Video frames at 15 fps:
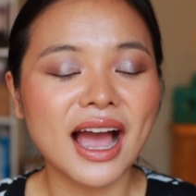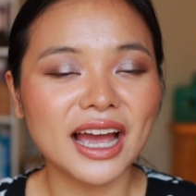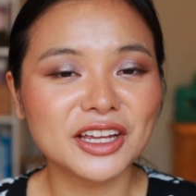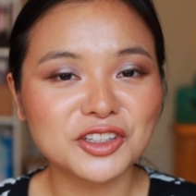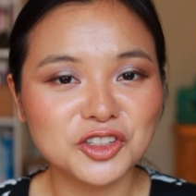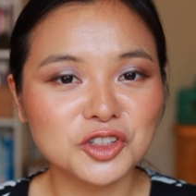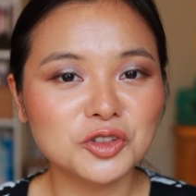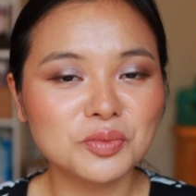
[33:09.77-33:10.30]

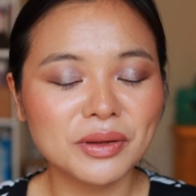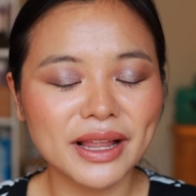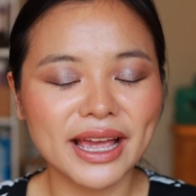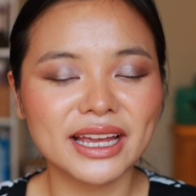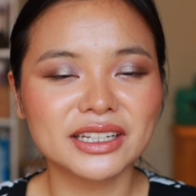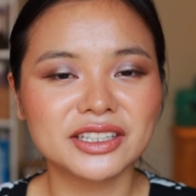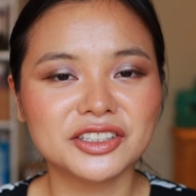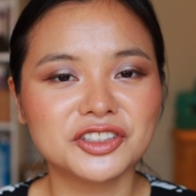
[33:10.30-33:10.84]
I do
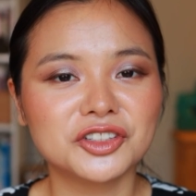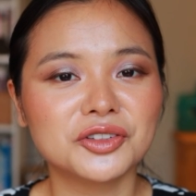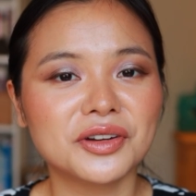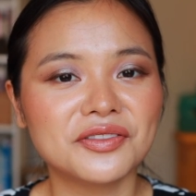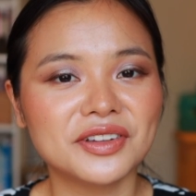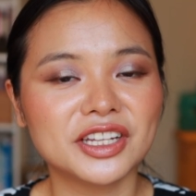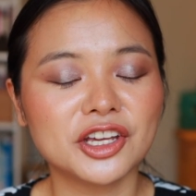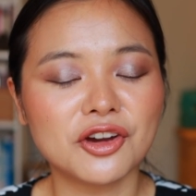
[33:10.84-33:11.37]
plan to do
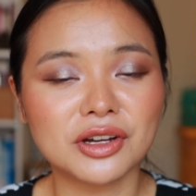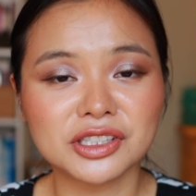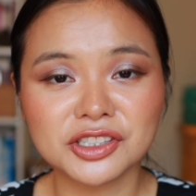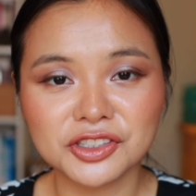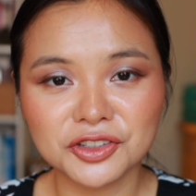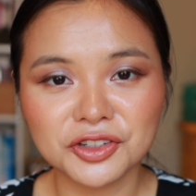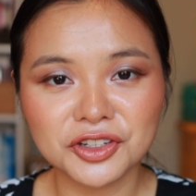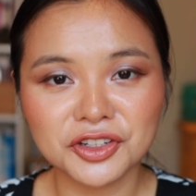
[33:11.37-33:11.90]
a video on
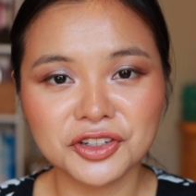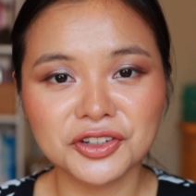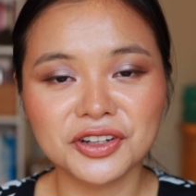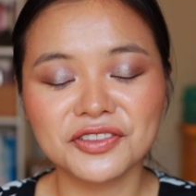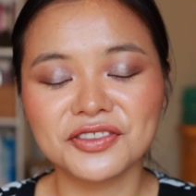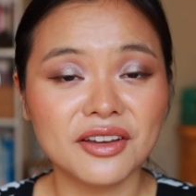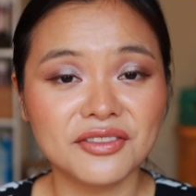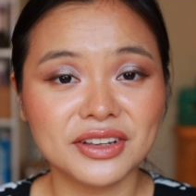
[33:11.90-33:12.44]

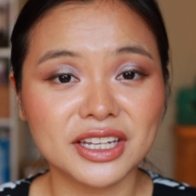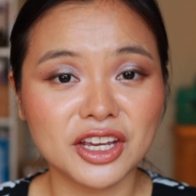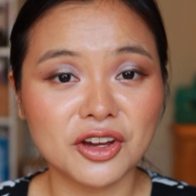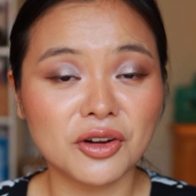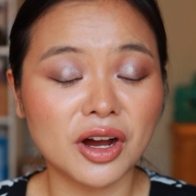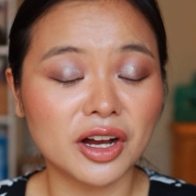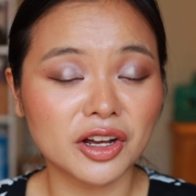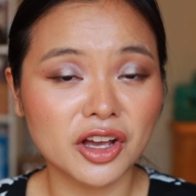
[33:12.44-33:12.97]
Suqqu, a
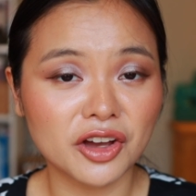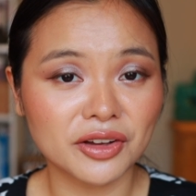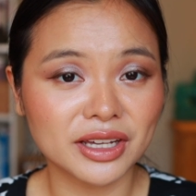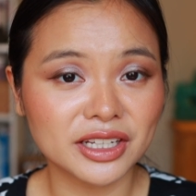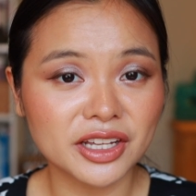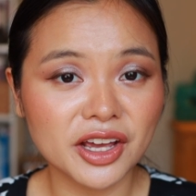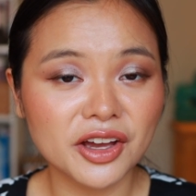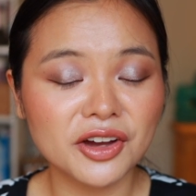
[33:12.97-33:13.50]
video on Koh
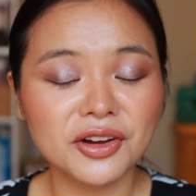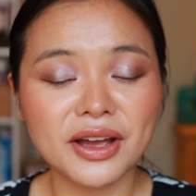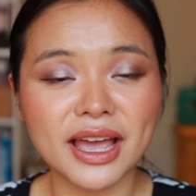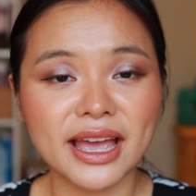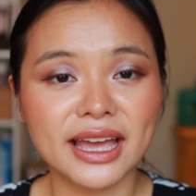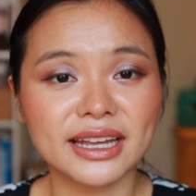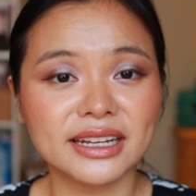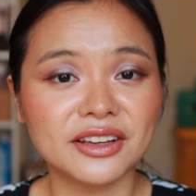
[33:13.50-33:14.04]
Gen Do,
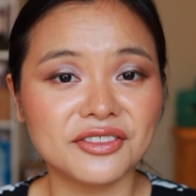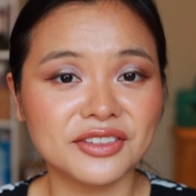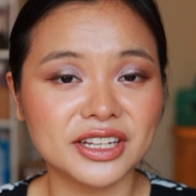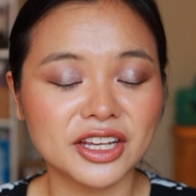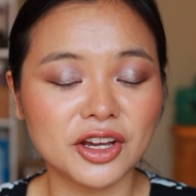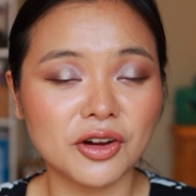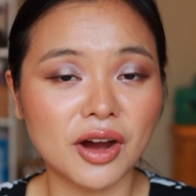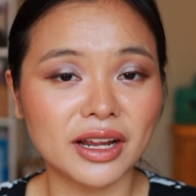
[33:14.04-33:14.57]
and a
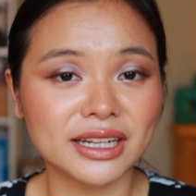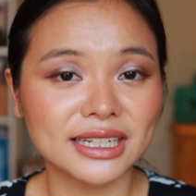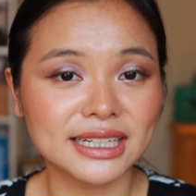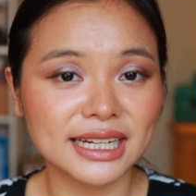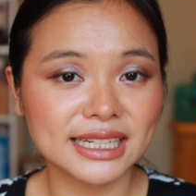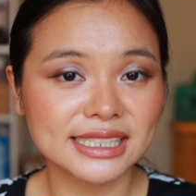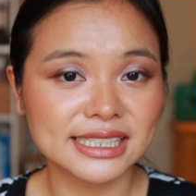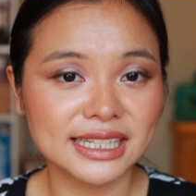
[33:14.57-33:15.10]
video on
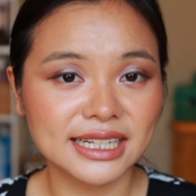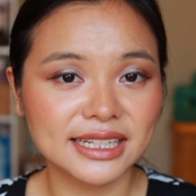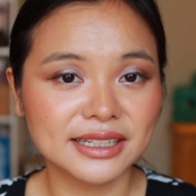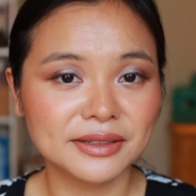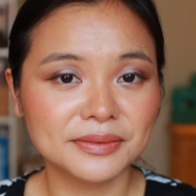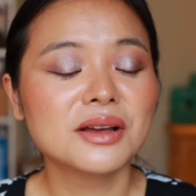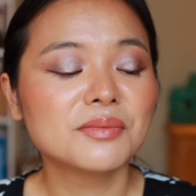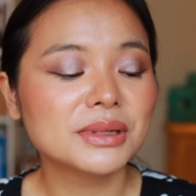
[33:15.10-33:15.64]

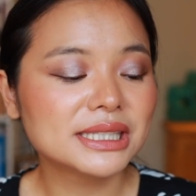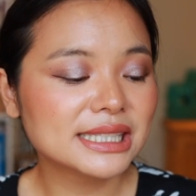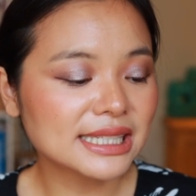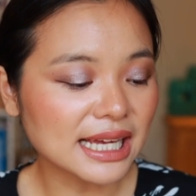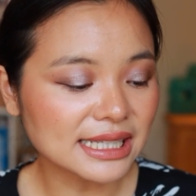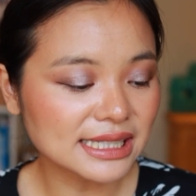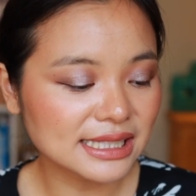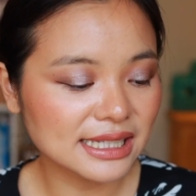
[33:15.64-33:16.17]
addiction. But
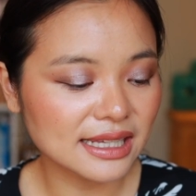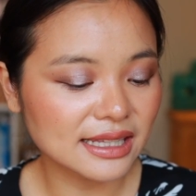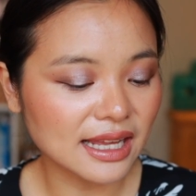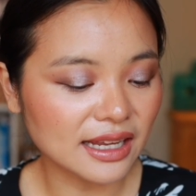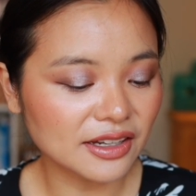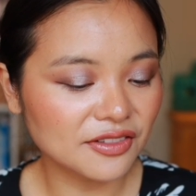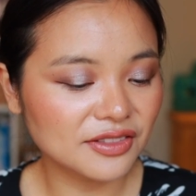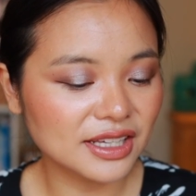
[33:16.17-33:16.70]
since
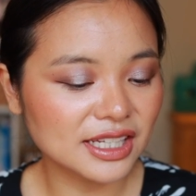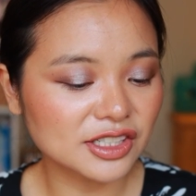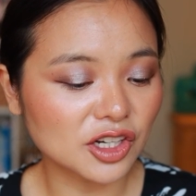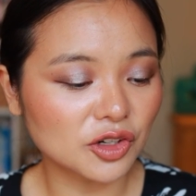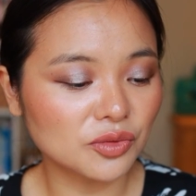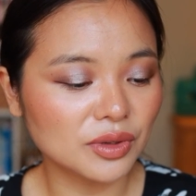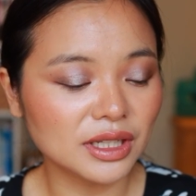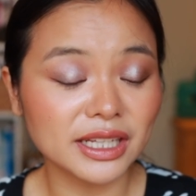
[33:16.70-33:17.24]
none of these
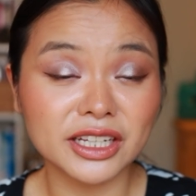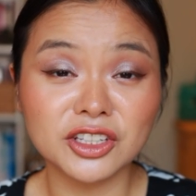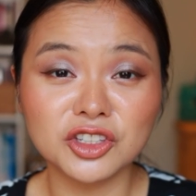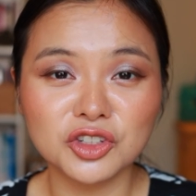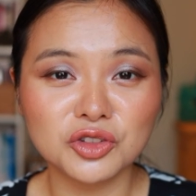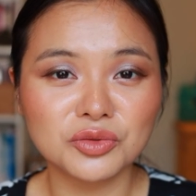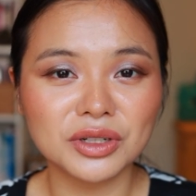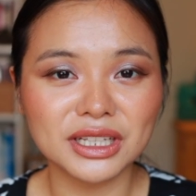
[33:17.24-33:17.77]
are really
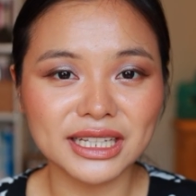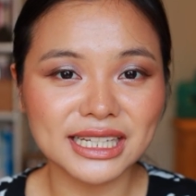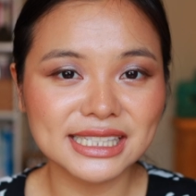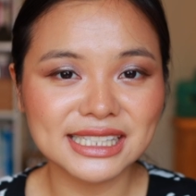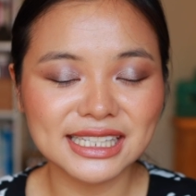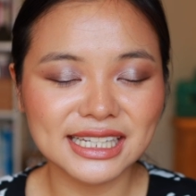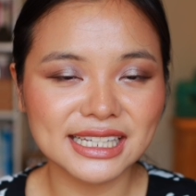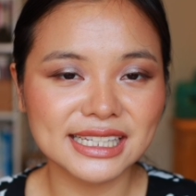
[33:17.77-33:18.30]
new
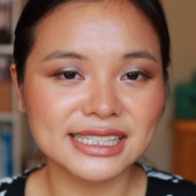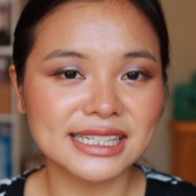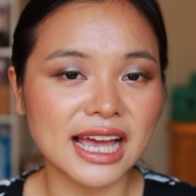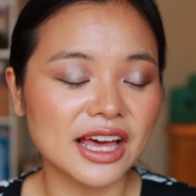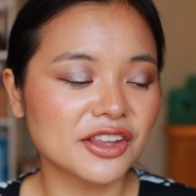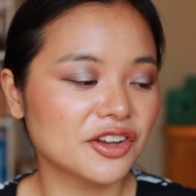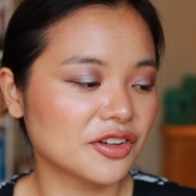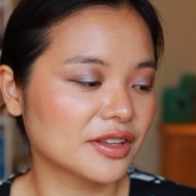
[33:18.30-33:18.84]
releases
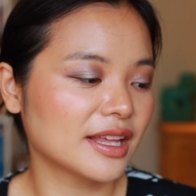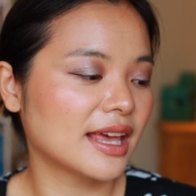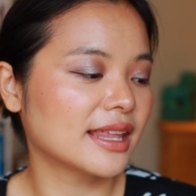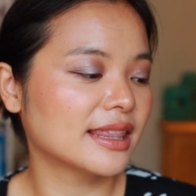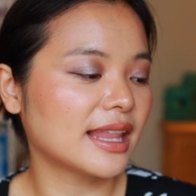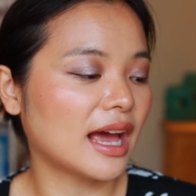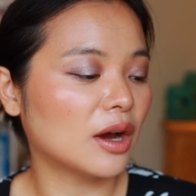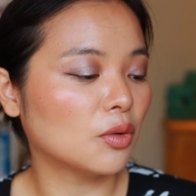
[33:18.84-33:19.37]
other
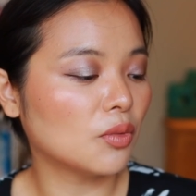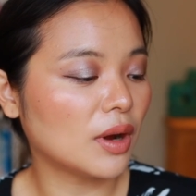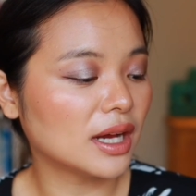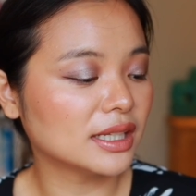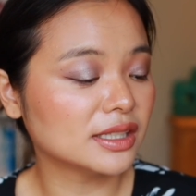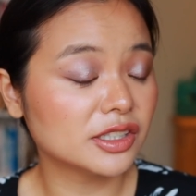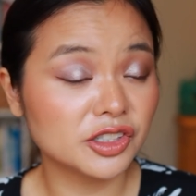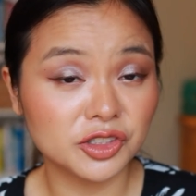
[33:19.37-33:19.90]
than that
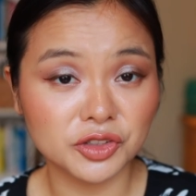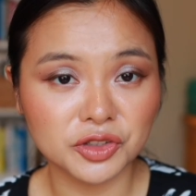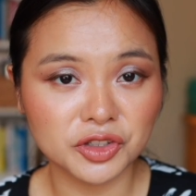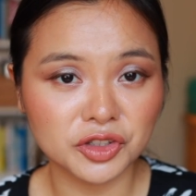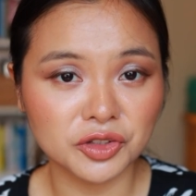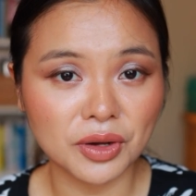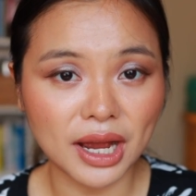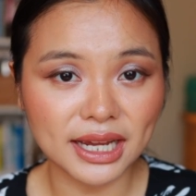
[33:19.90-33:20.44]
one
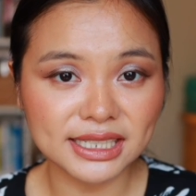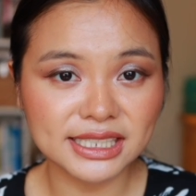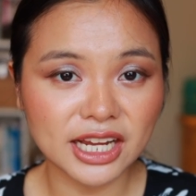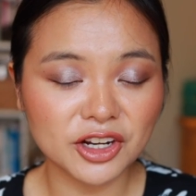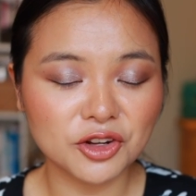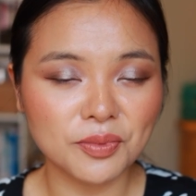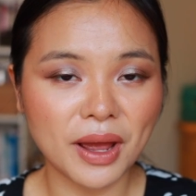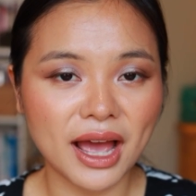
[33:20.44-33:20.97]
Suqqu
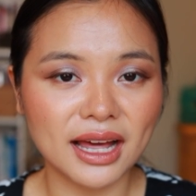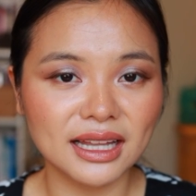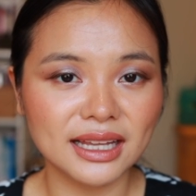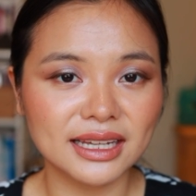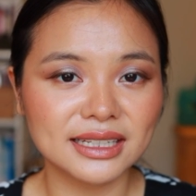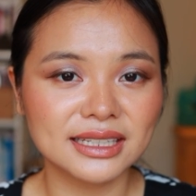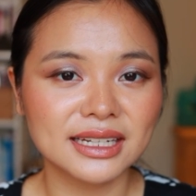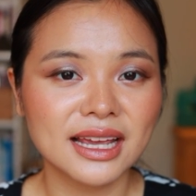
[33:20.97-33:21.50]
eyeshadow
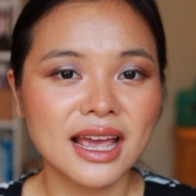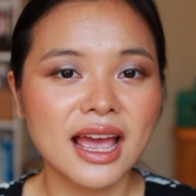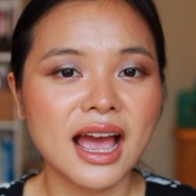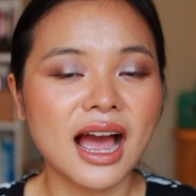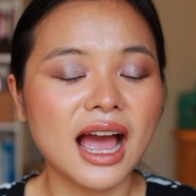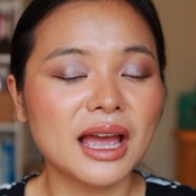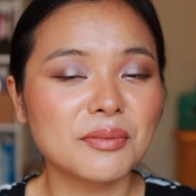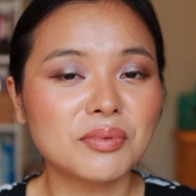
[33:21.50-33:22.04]
palette,
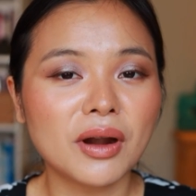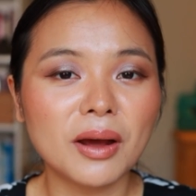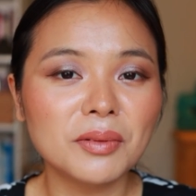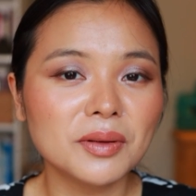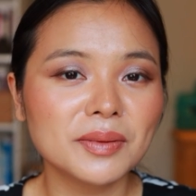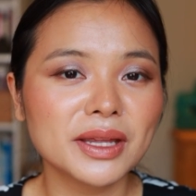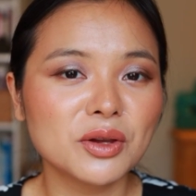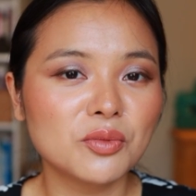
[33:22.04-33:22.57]
I
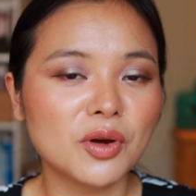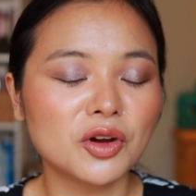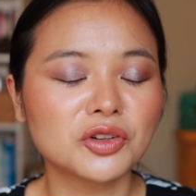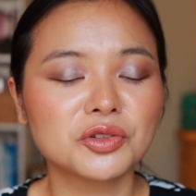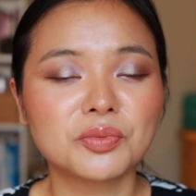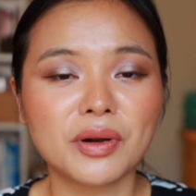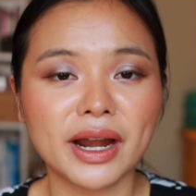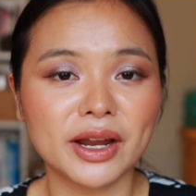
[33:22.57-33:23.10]
probably
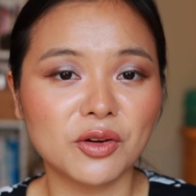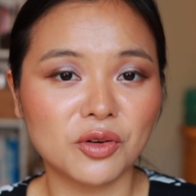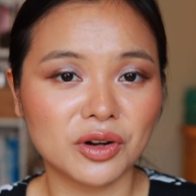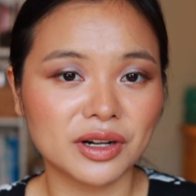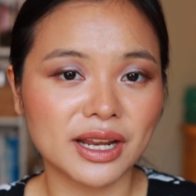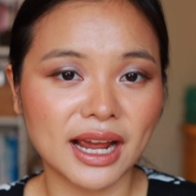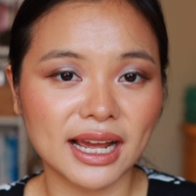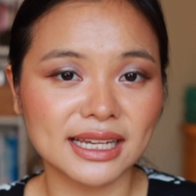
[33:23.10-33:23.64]
won't
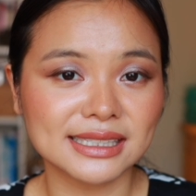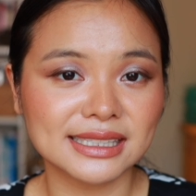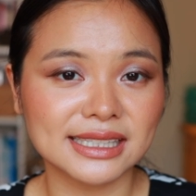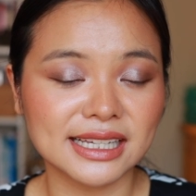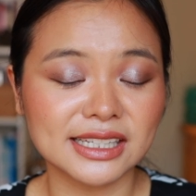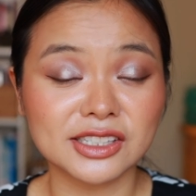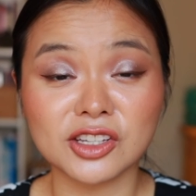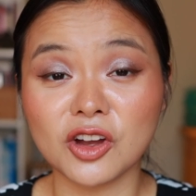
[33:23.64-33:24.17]
prioritize
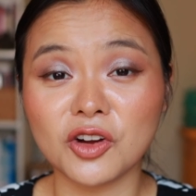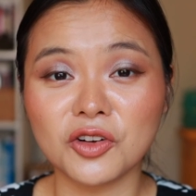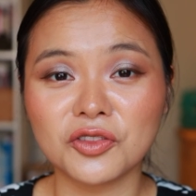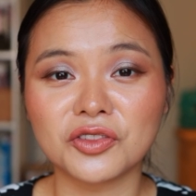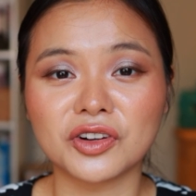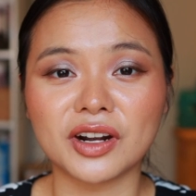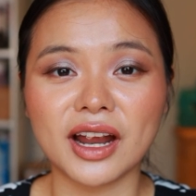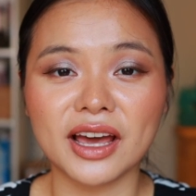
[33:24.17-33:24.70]
these
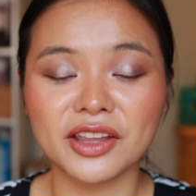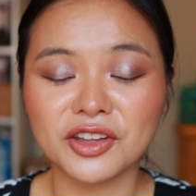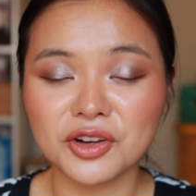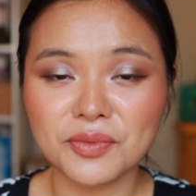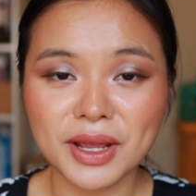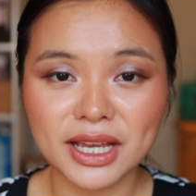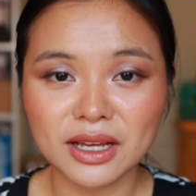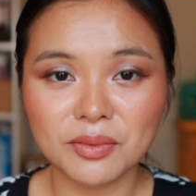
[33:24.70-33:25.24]
over
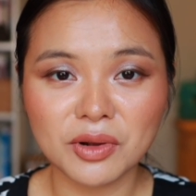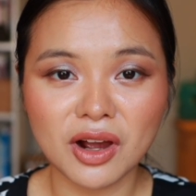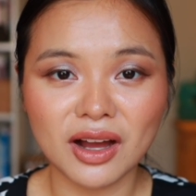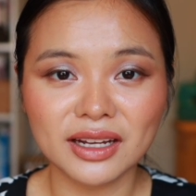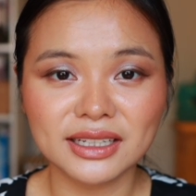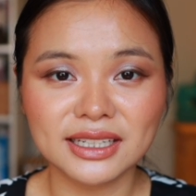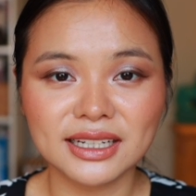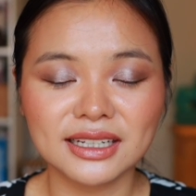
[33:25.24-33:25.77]
other makeup
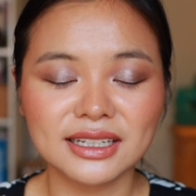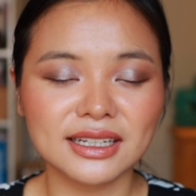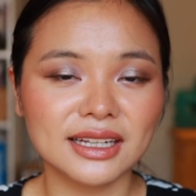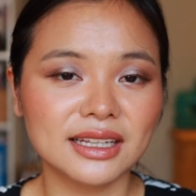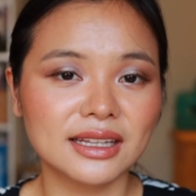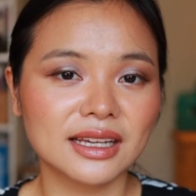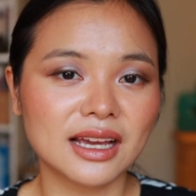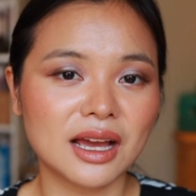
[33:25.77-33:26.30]
content
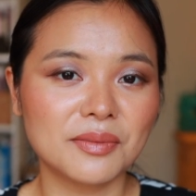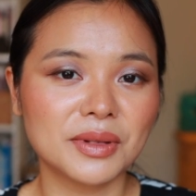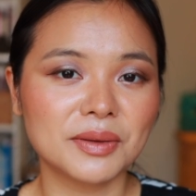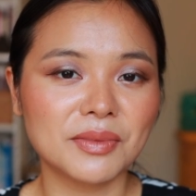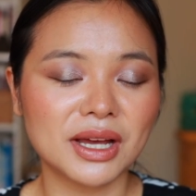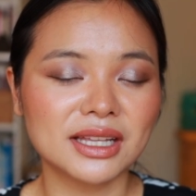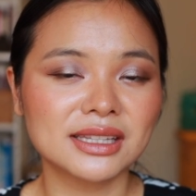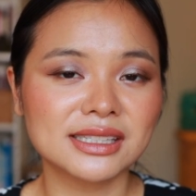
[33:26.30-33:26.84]
in the coming
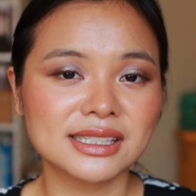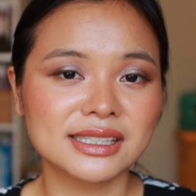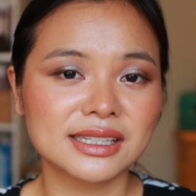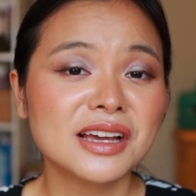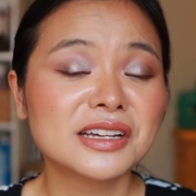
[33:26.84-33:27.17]
months.